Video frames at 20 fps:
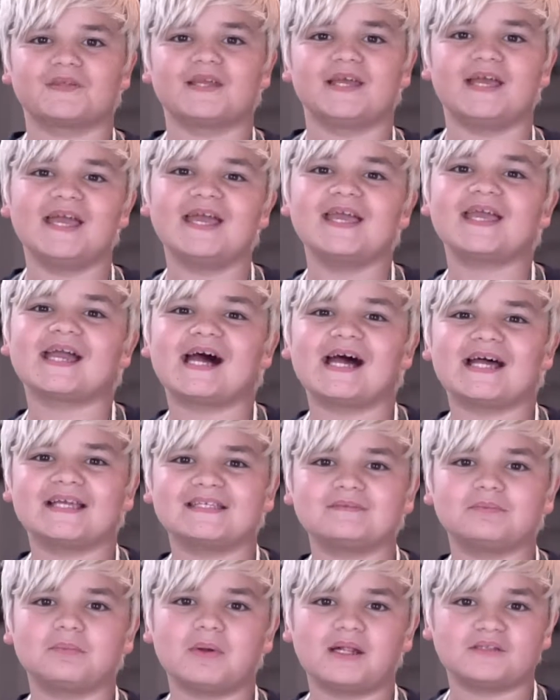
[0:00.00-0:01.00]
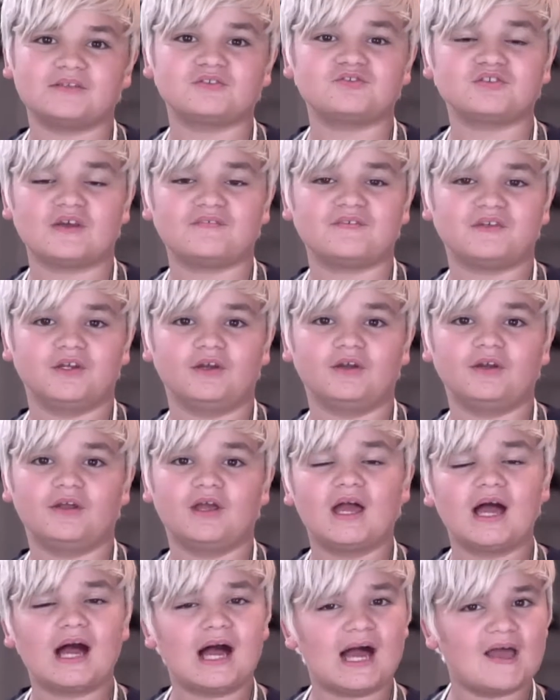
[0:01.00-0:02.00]
Hey guys, Matt the Chef here.
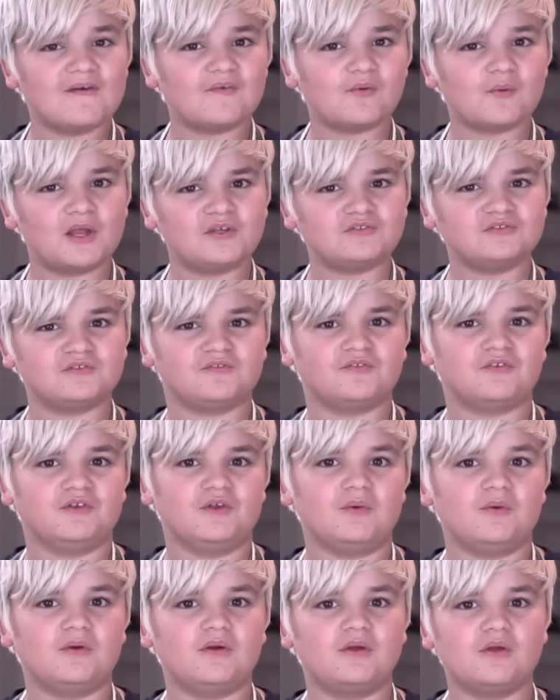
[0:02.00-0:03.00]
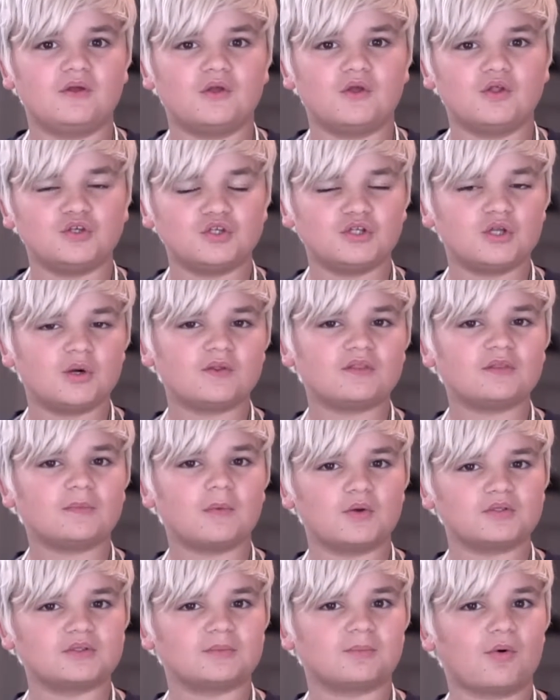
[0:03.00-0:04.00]
I have a question for you. Do you know what the
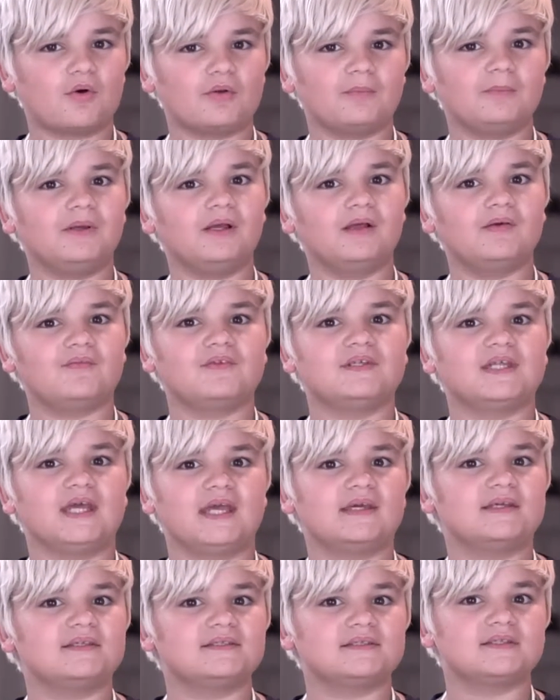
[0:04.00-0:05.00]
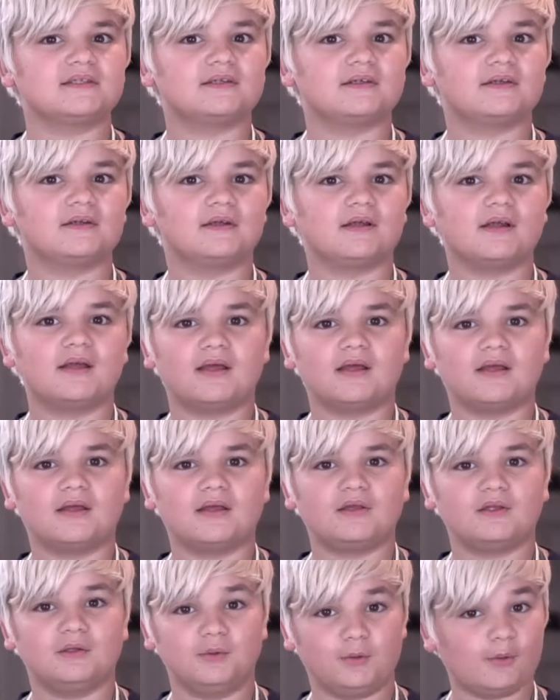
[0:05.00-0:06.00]
most important meal of the day is?
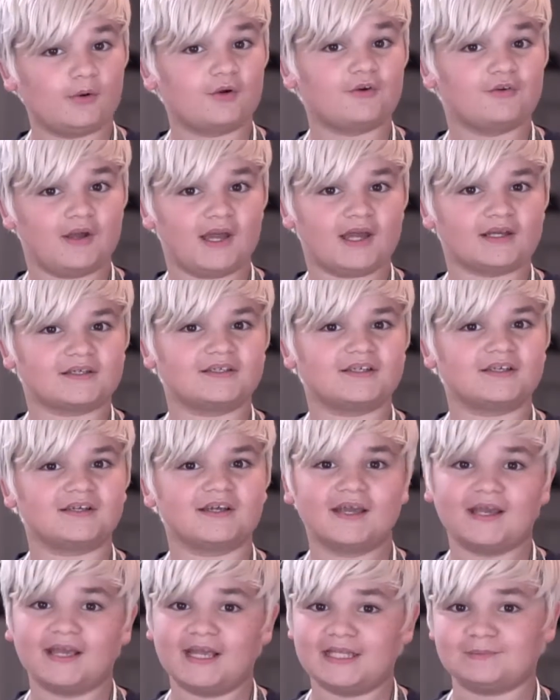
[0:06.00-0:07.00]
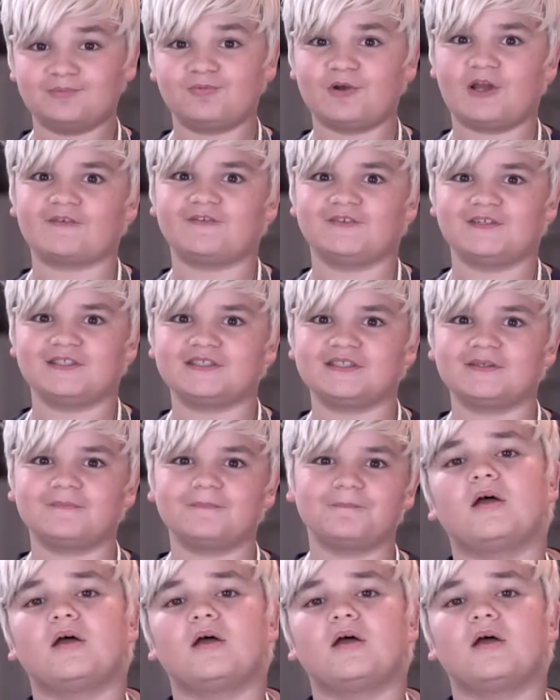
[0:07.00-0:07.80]
You're correct. It's breakfast.